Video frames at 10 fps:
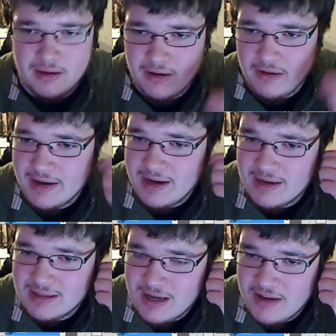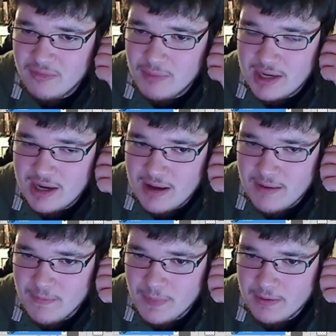All that kind of stuff. But
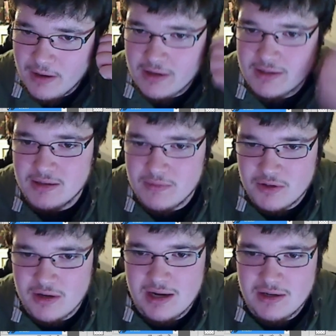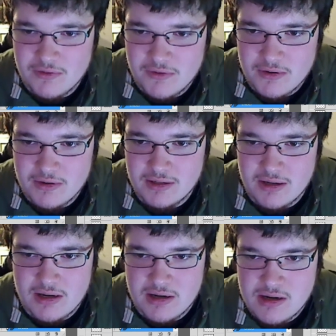also I'm trying to focus
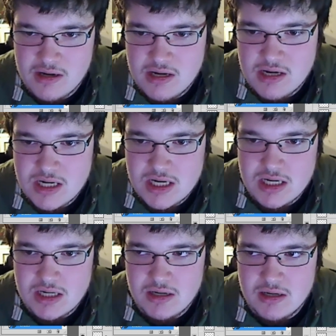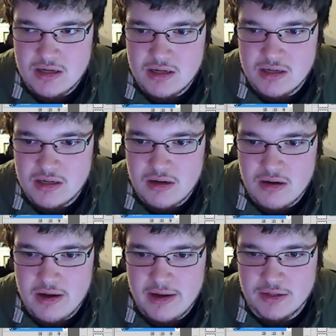on
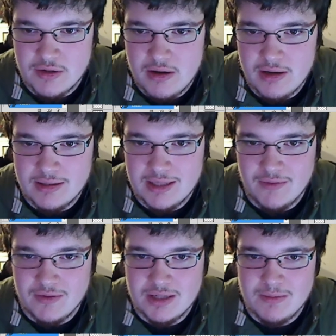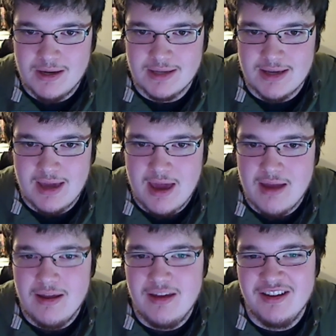not drawing stuff just because I
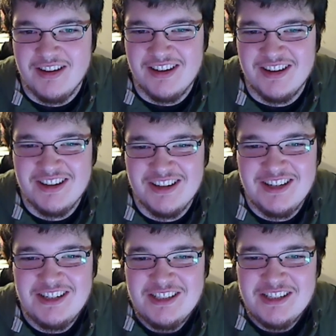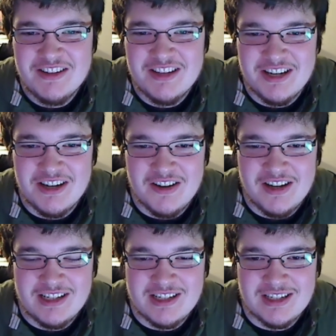can. You
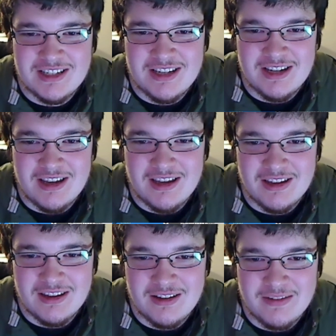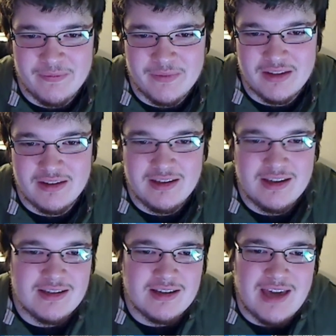know,
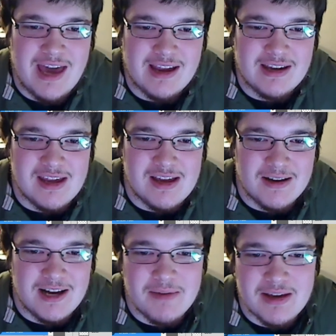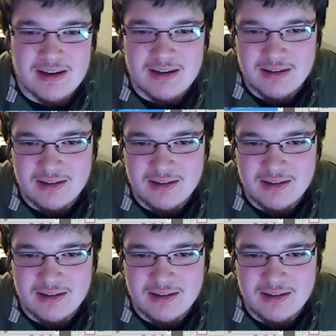it's a gag-a-day comic.